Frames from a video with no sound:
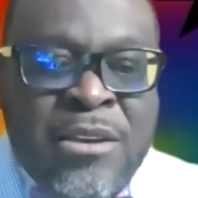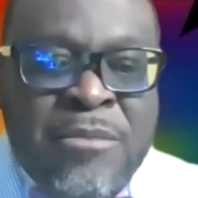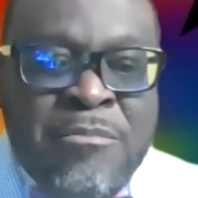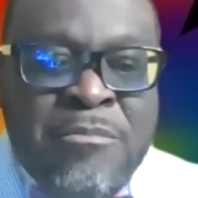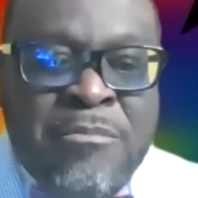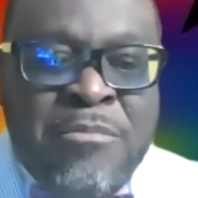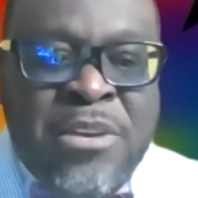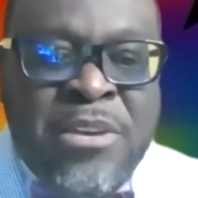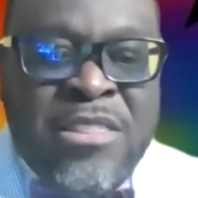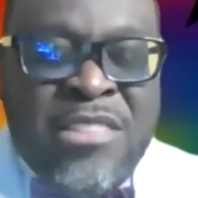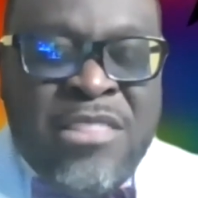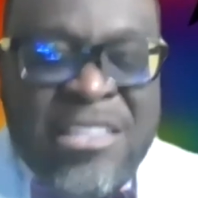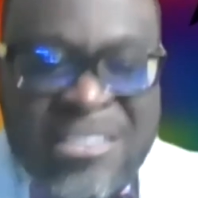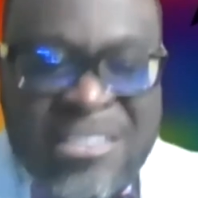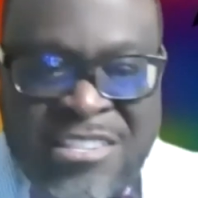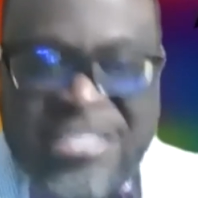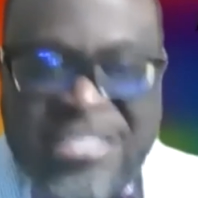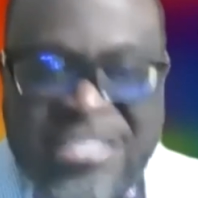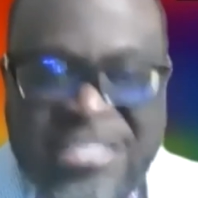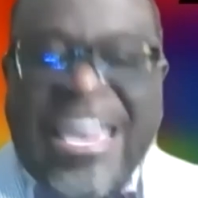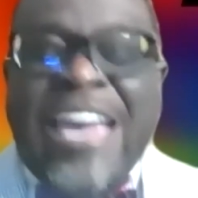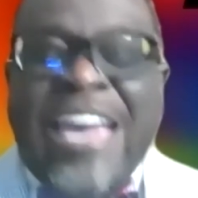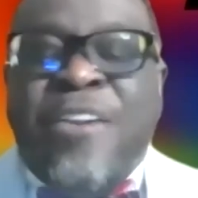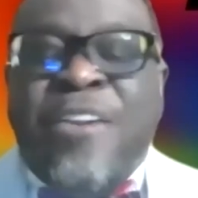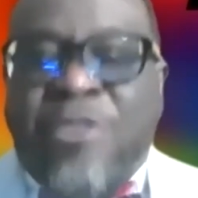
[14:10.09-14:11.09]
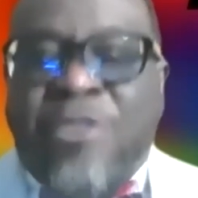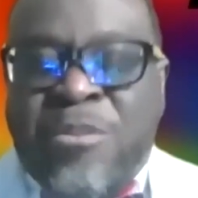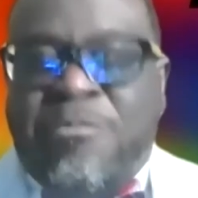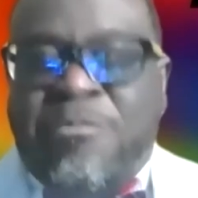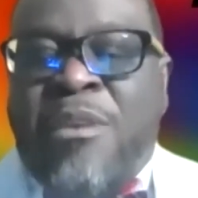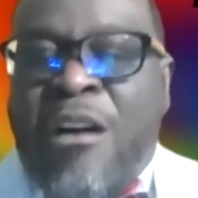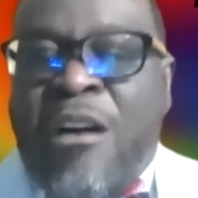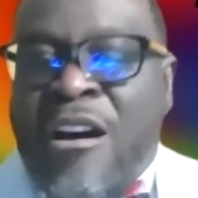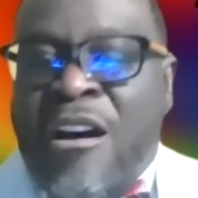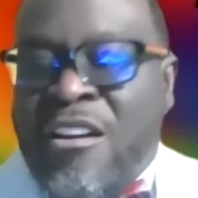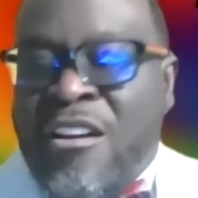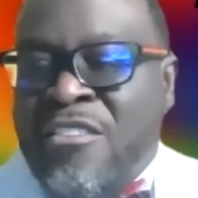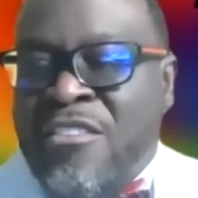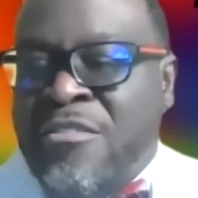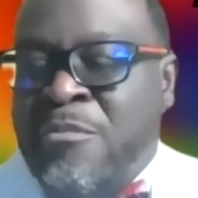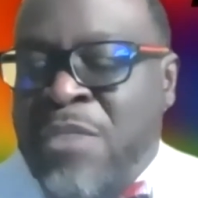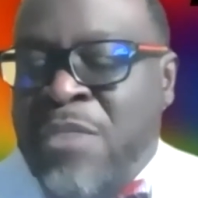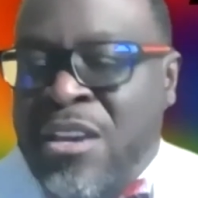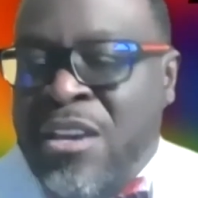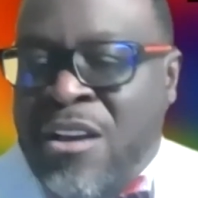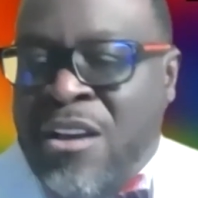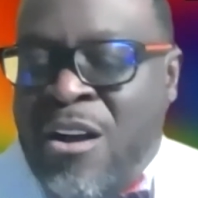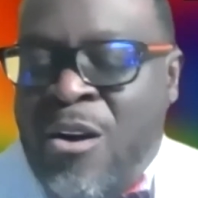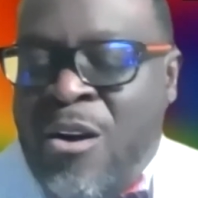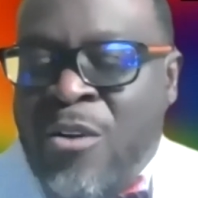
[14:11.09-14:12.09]
But the sacred part of
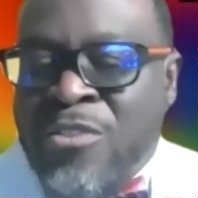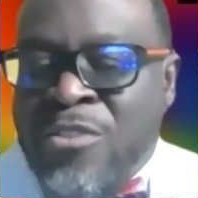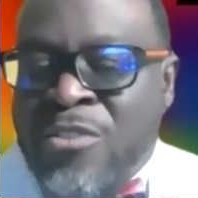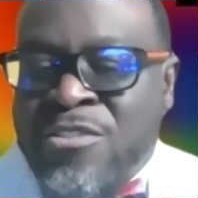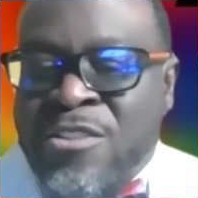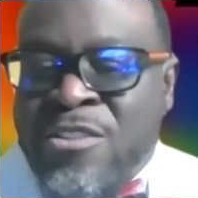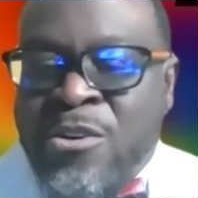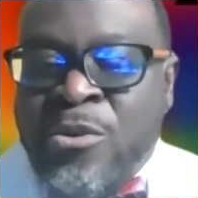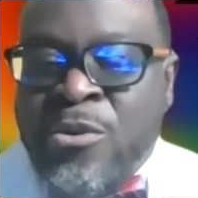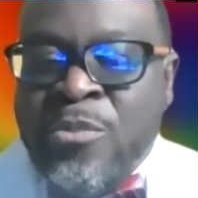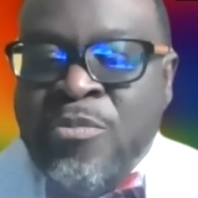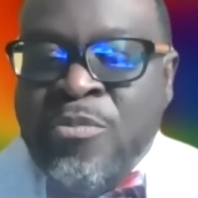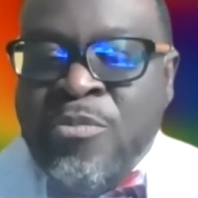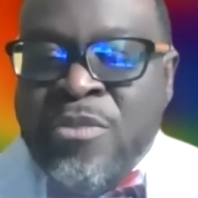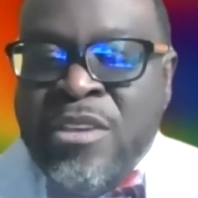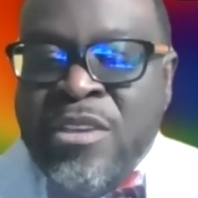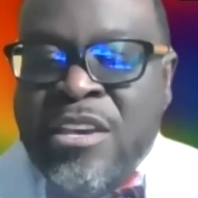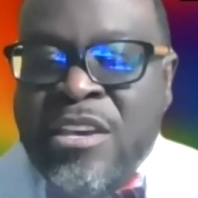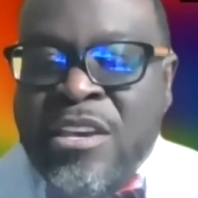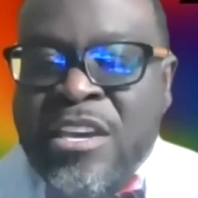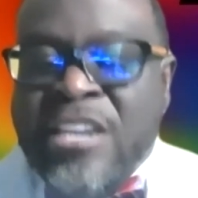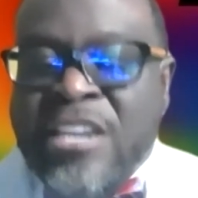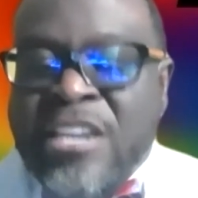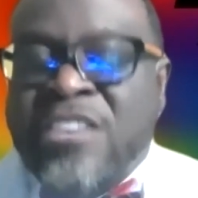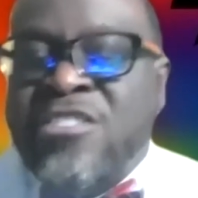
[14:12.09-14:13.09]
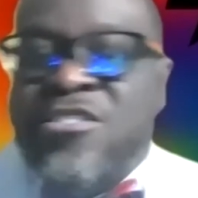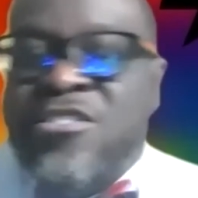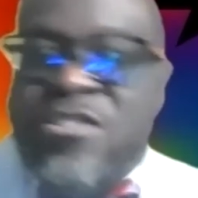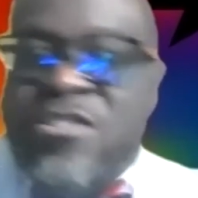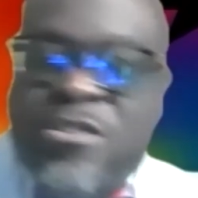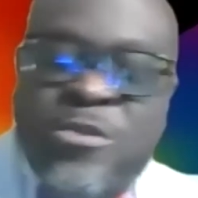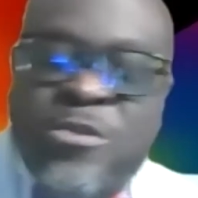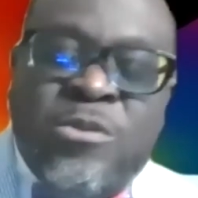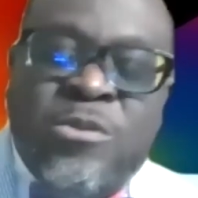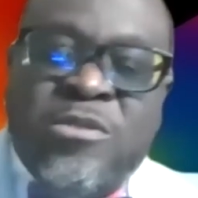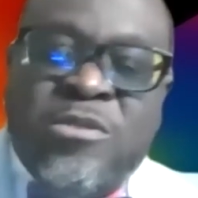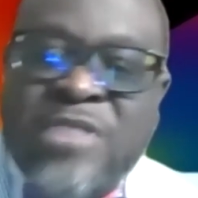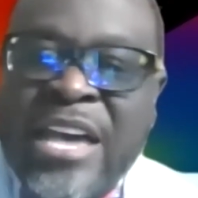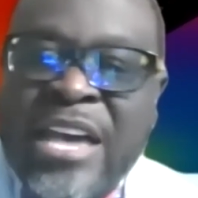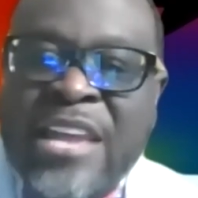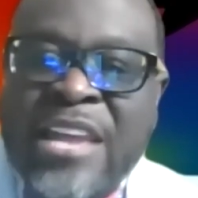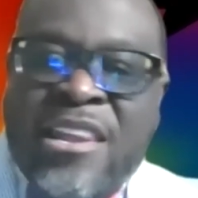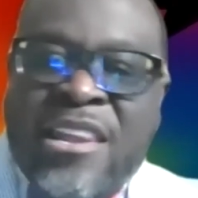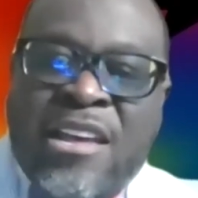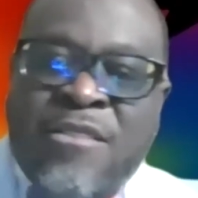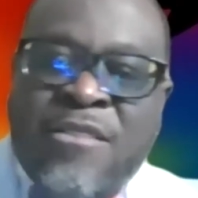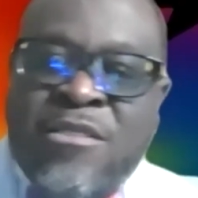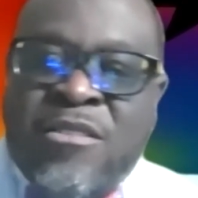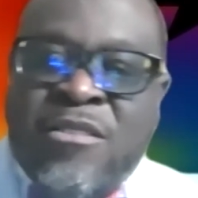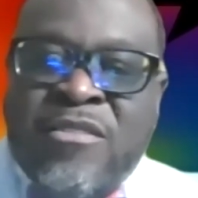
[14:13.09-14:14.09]
me also exudes that
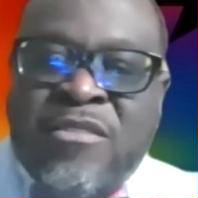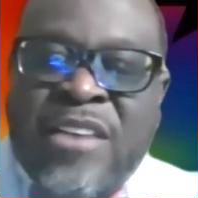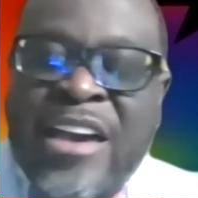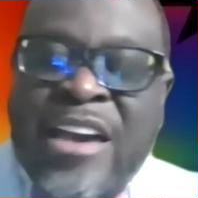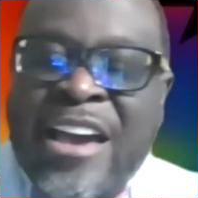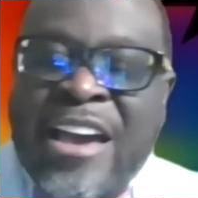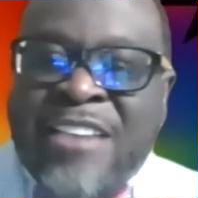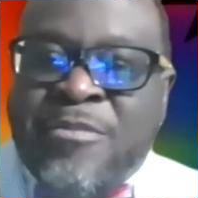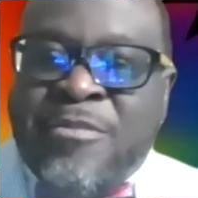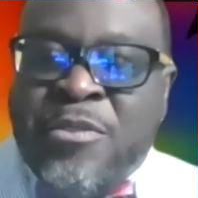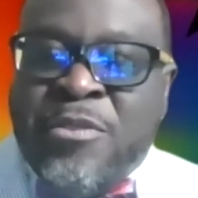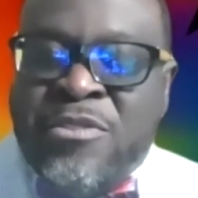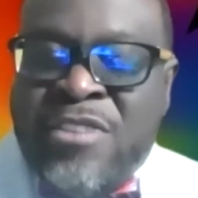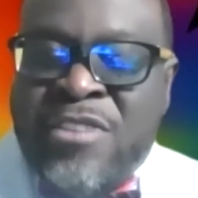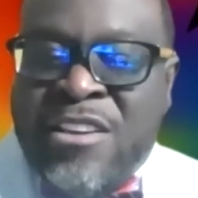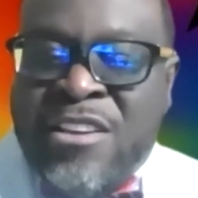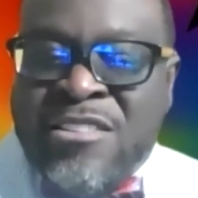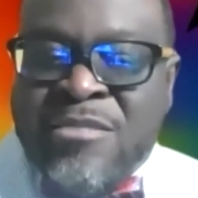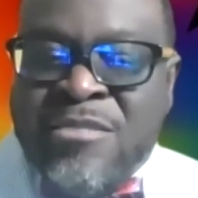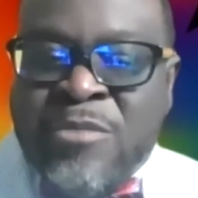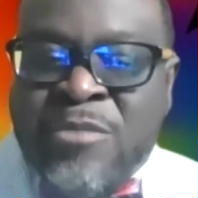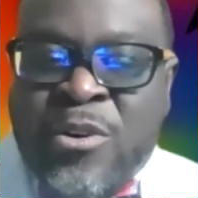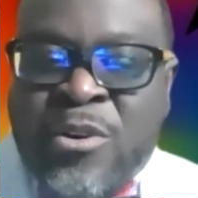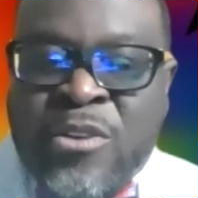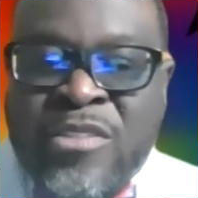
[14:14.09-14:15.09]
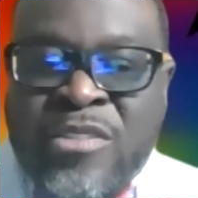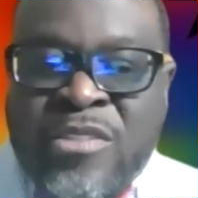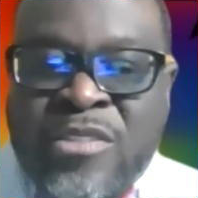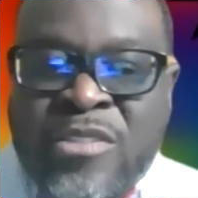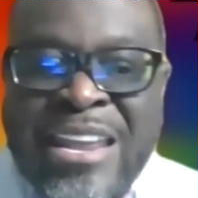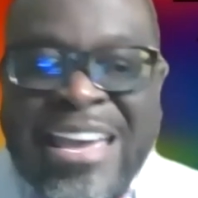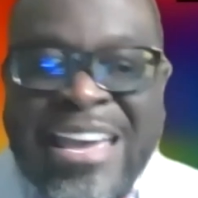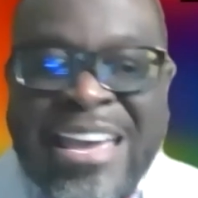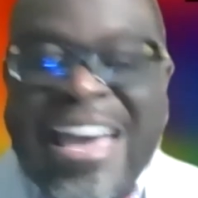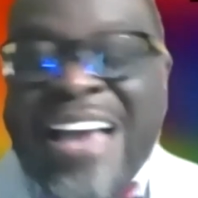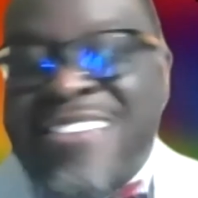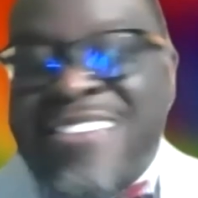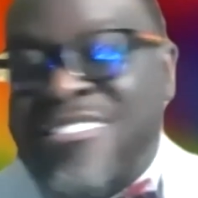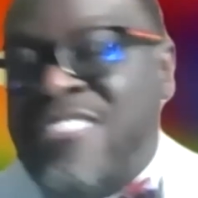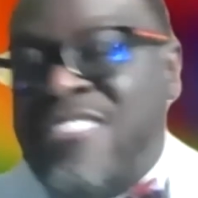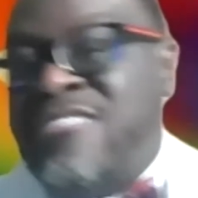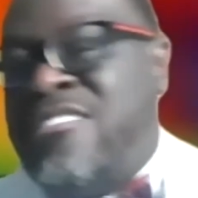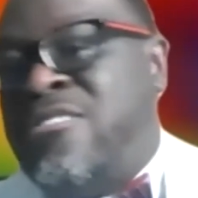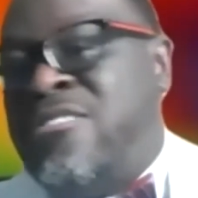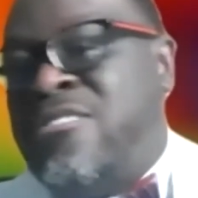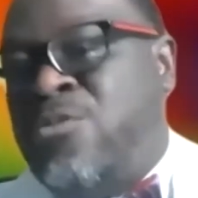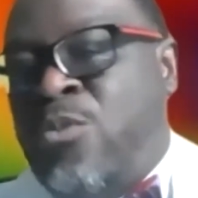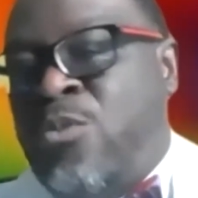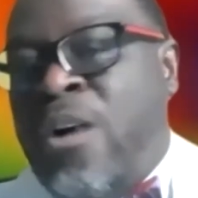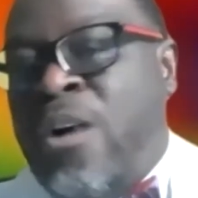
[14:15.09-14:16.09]
level of expertism or that excellence
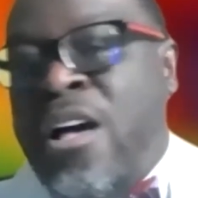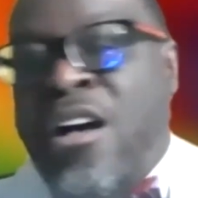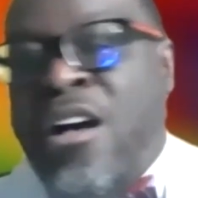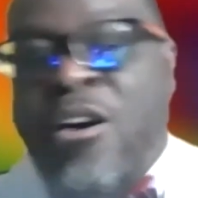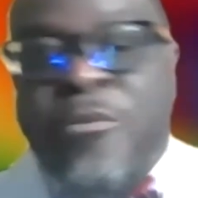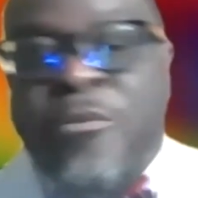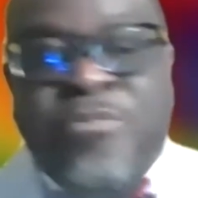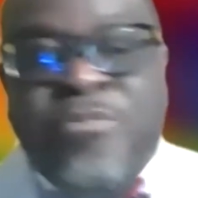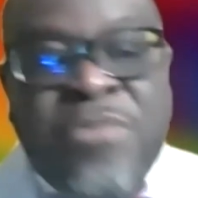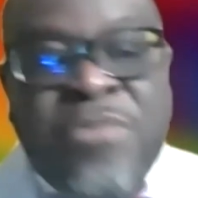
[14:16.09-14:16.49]
as well,